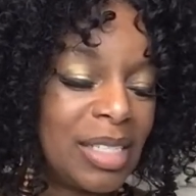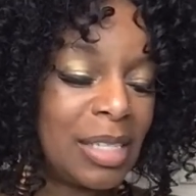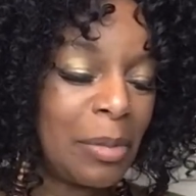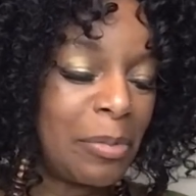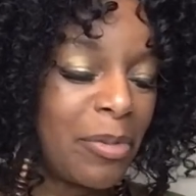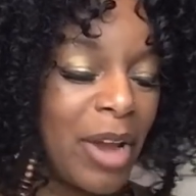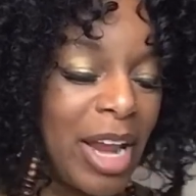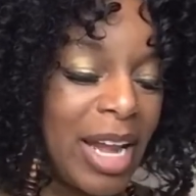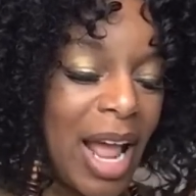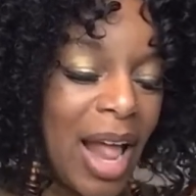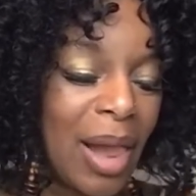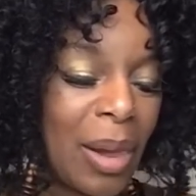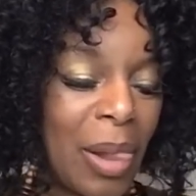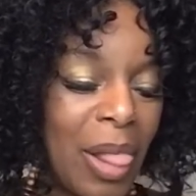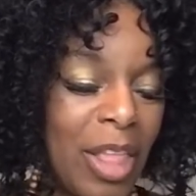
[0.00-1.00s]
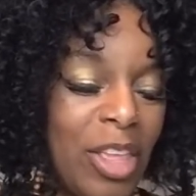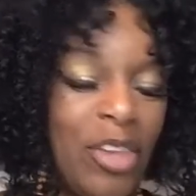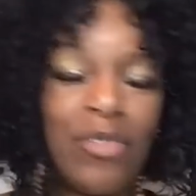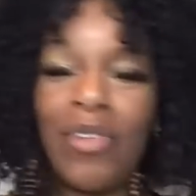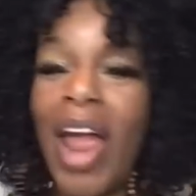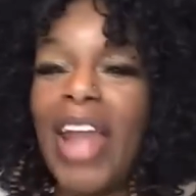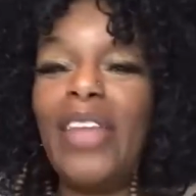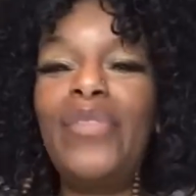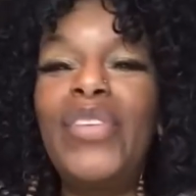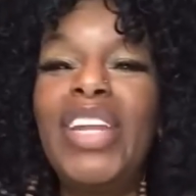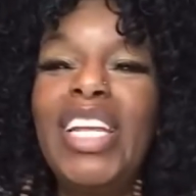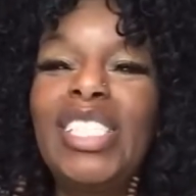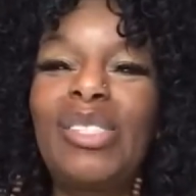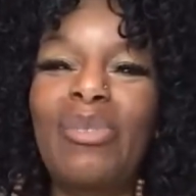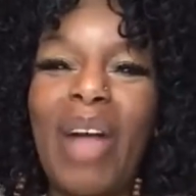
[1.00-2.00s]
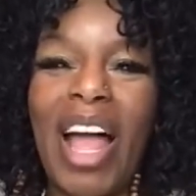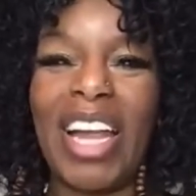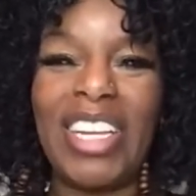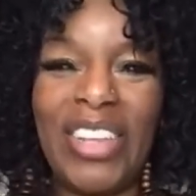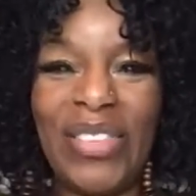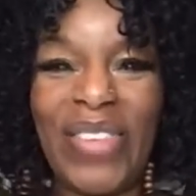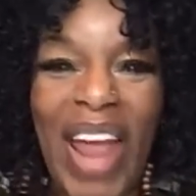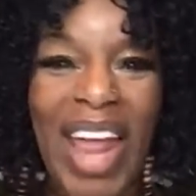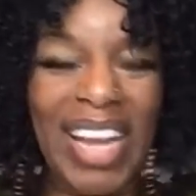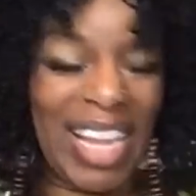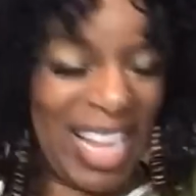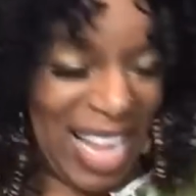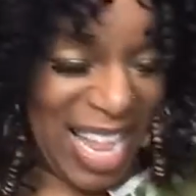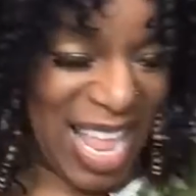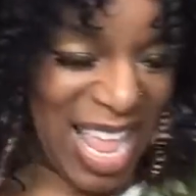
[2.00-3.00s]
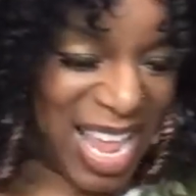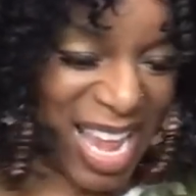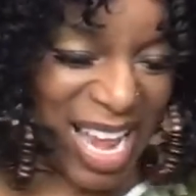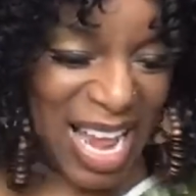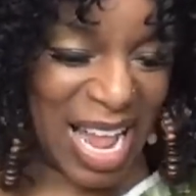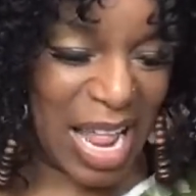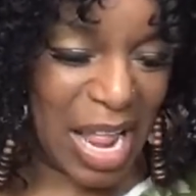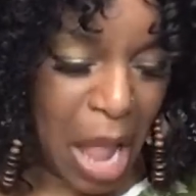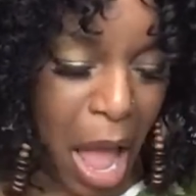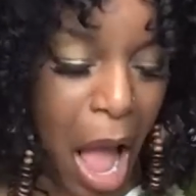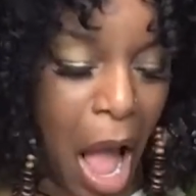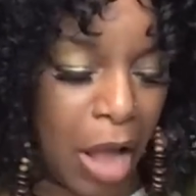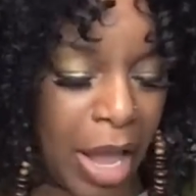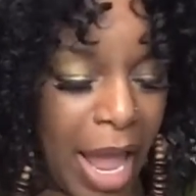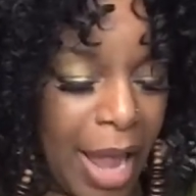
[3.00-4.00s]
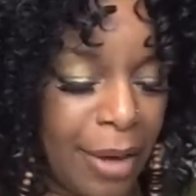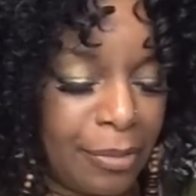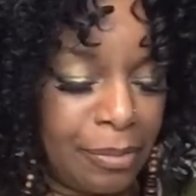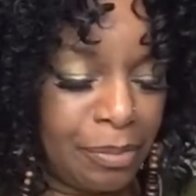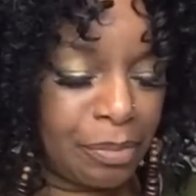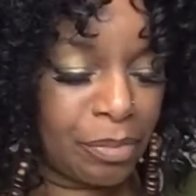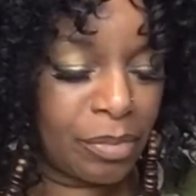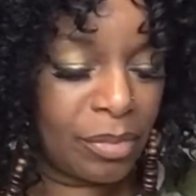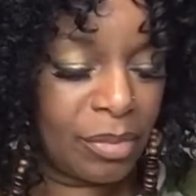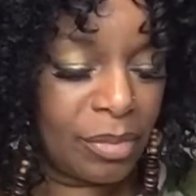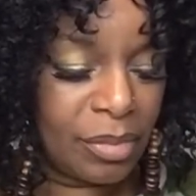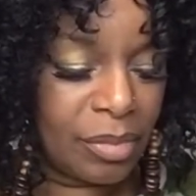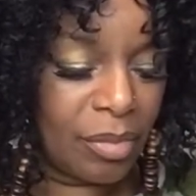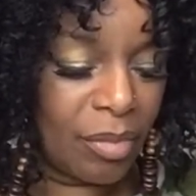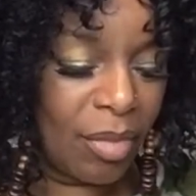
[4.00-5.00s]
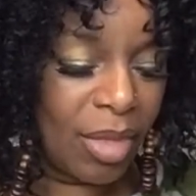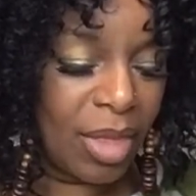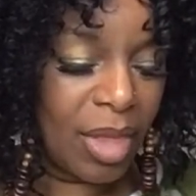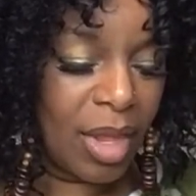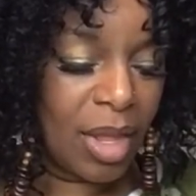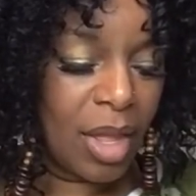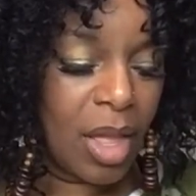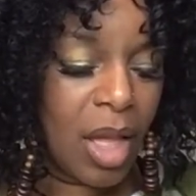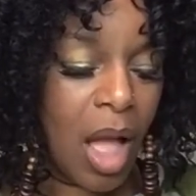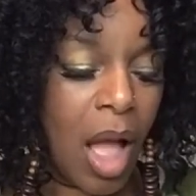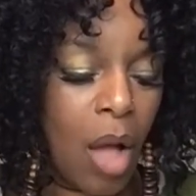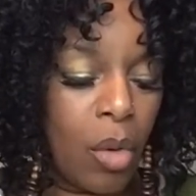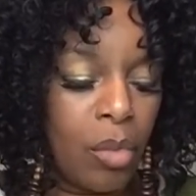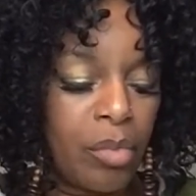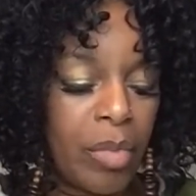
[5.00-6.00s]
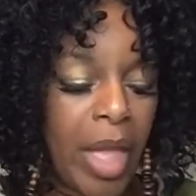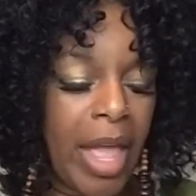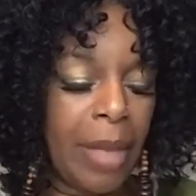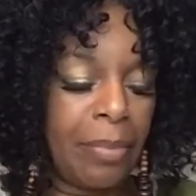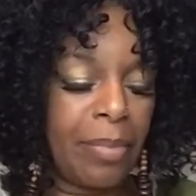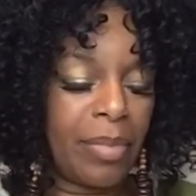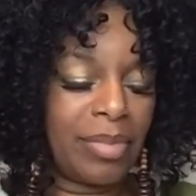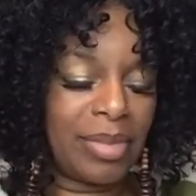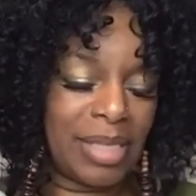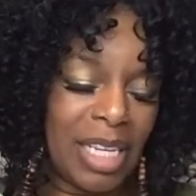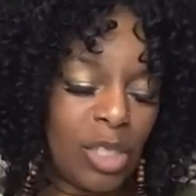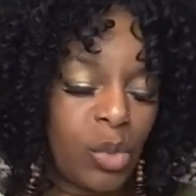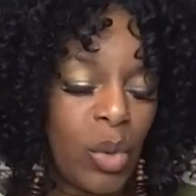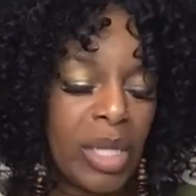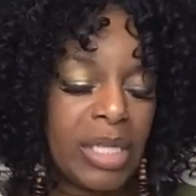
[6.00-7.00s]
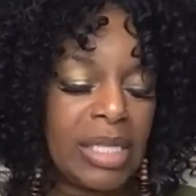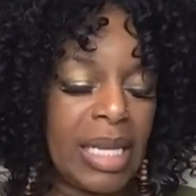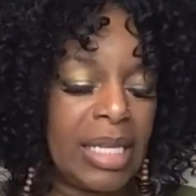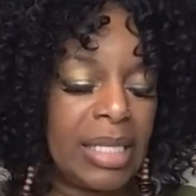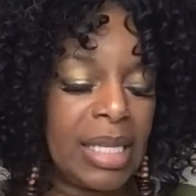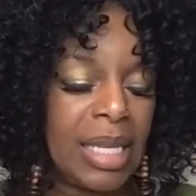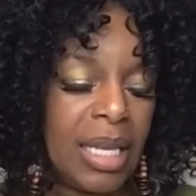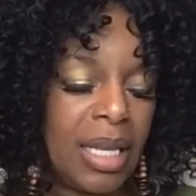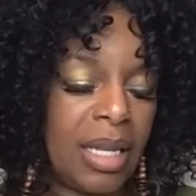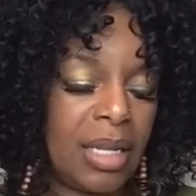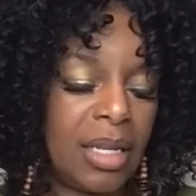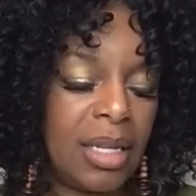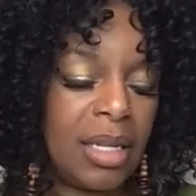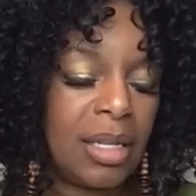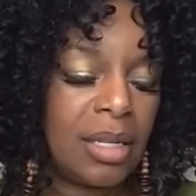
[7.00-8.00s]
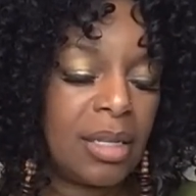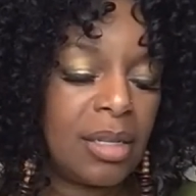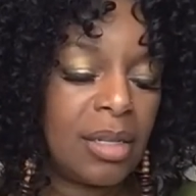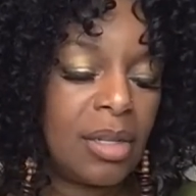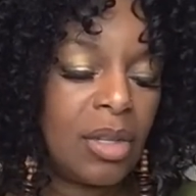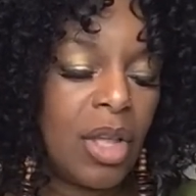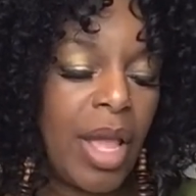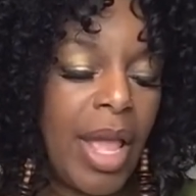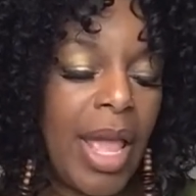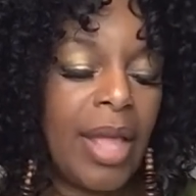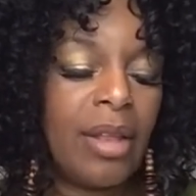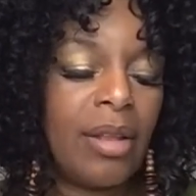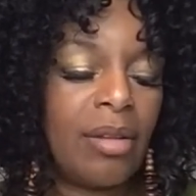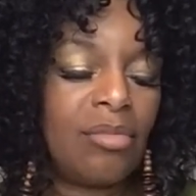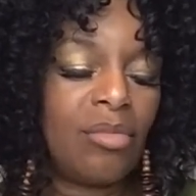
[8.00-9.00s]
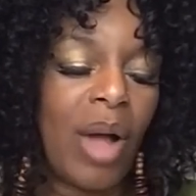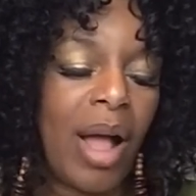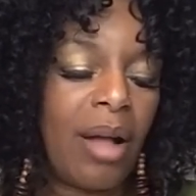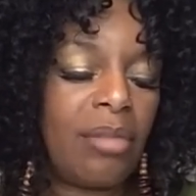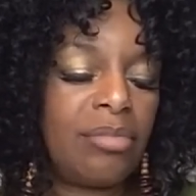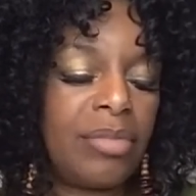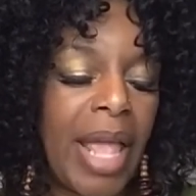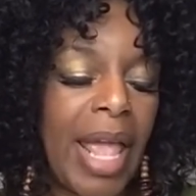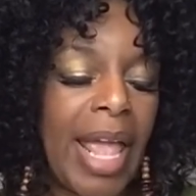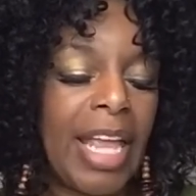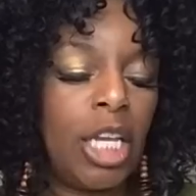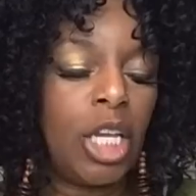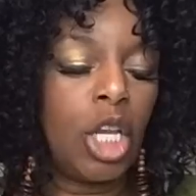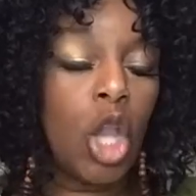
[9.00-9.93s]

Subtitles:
Sabrina, you ready for this one? You ready? Okay. Oh, this one's easy. Well, a